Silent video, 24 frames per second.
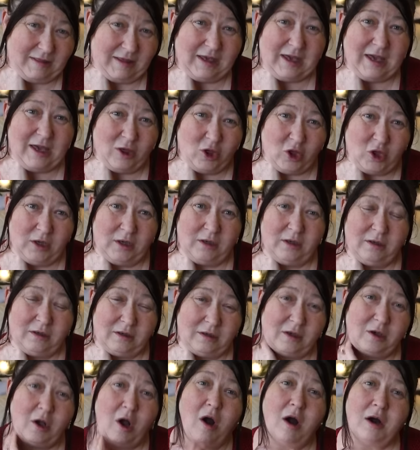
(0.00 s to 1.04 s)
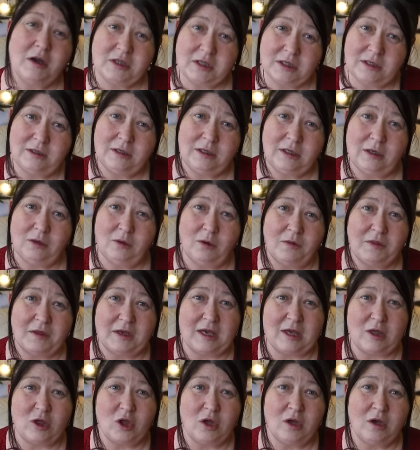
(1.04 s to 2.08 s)
kitchen, the garden, you know, the
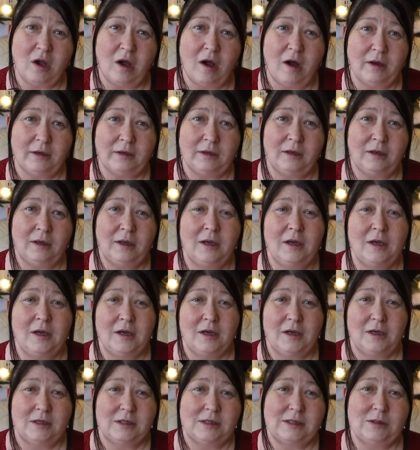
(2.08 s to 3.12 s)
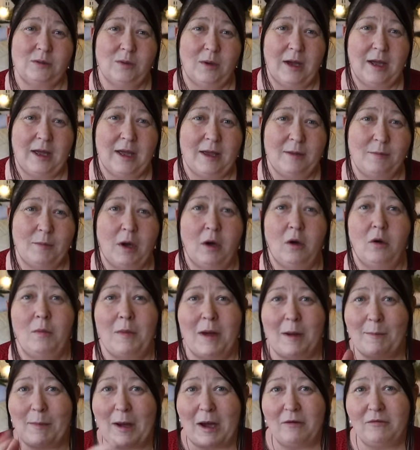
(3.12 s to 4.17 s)
kitchen garden. So, oh,
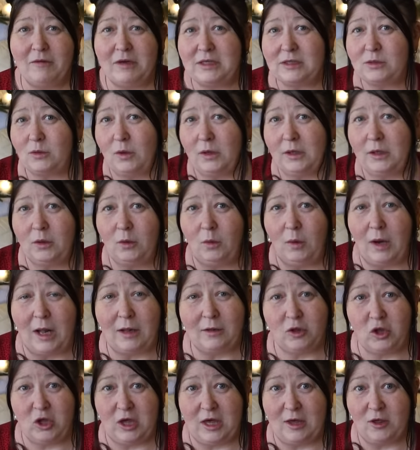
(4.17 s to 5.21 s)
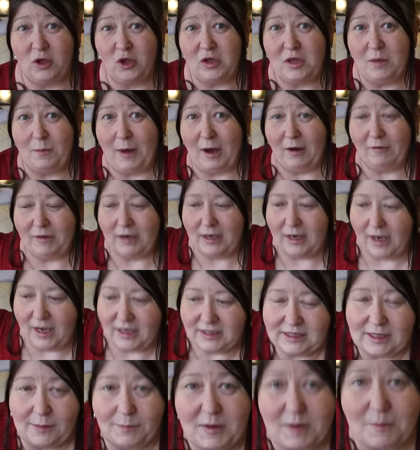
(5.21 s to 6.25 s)
my battery's going to go. I'll change the battery,
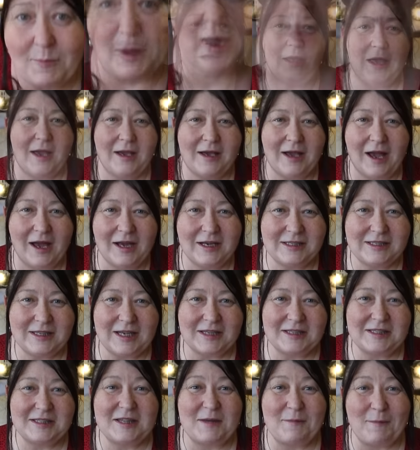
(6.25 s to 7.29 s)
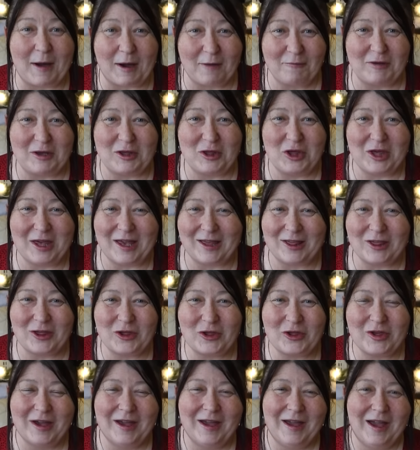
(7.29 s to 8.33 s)
guys. I'll be back. Yeah, guys, that's the battery
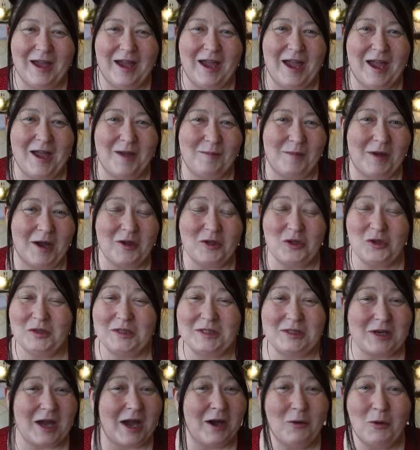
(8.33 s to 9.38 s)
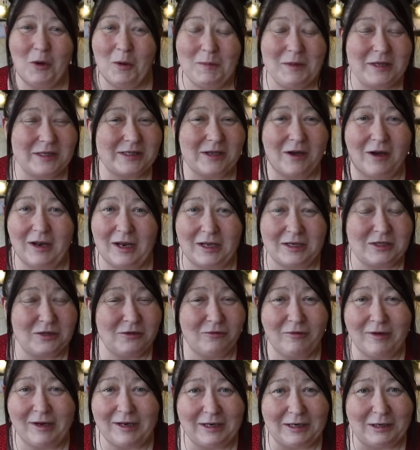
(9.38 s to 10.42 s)
changed. I hope you all had
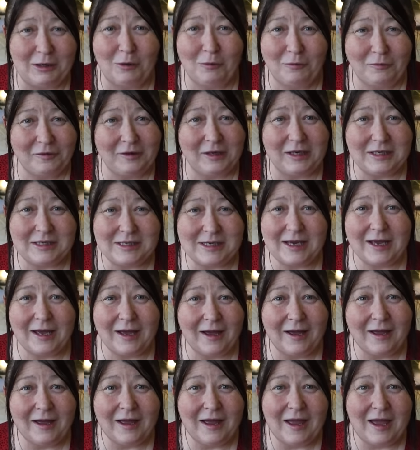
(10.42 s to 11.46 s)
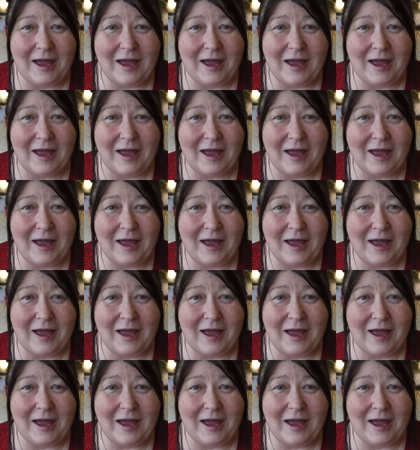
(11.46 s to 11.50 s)
a really lovely day.